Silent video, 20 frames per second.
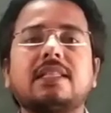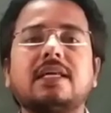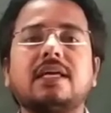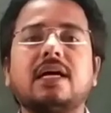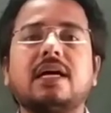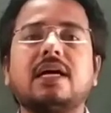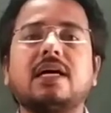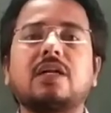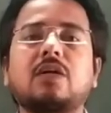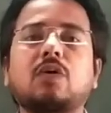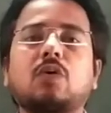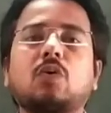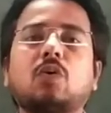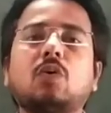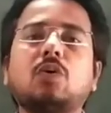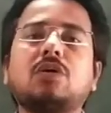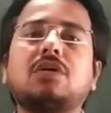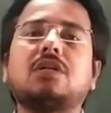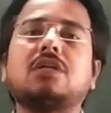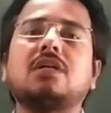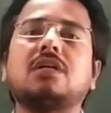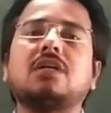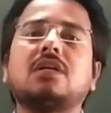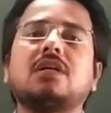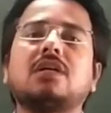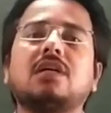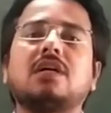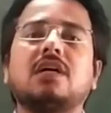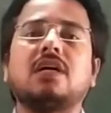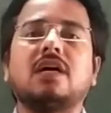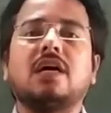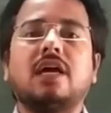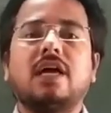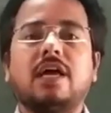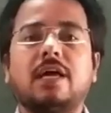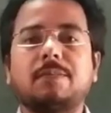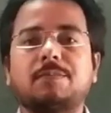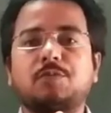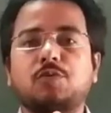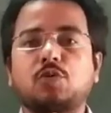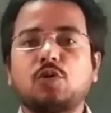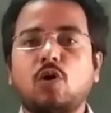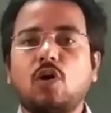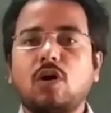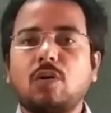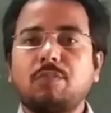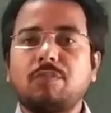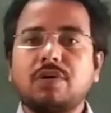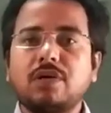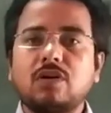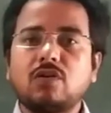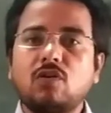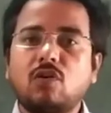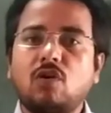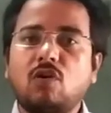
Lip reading: they are good absorber